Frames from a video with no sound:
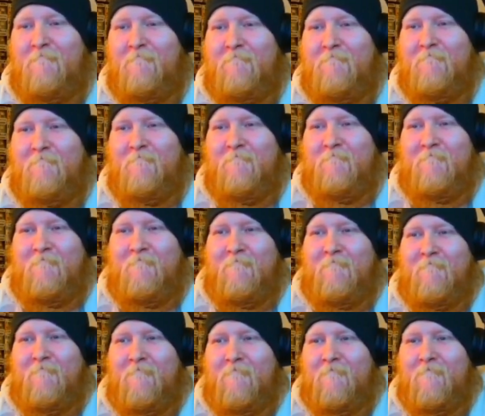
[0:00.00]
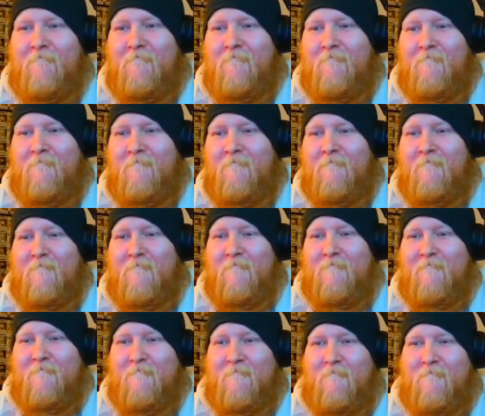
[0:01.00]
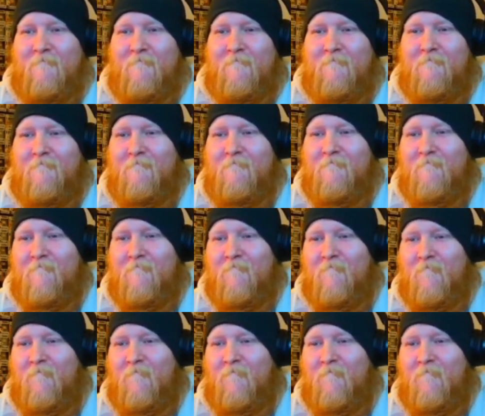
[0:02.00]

(silent)